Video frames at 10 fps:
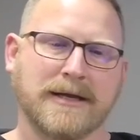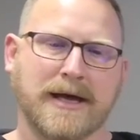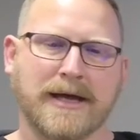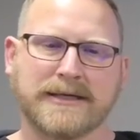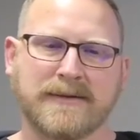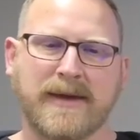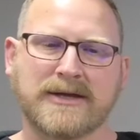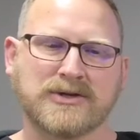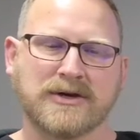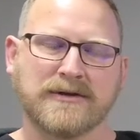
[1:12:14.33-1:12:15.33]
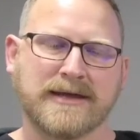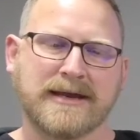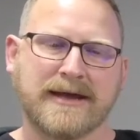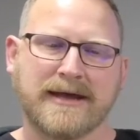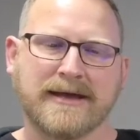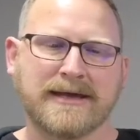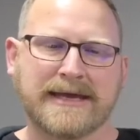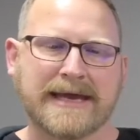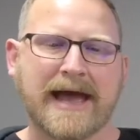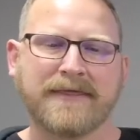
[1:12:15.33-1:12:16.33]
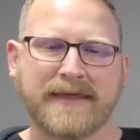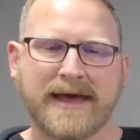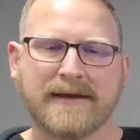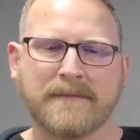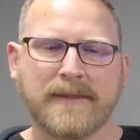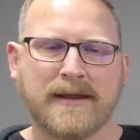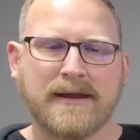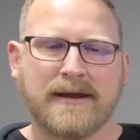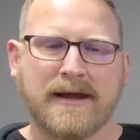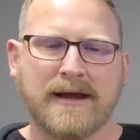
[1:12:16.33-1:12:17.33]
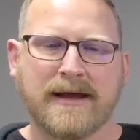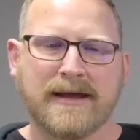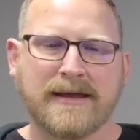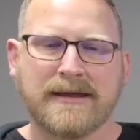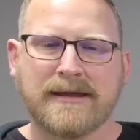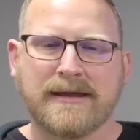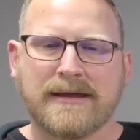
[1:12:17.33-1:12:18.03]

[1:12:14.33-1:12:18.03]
to make sure that he got that.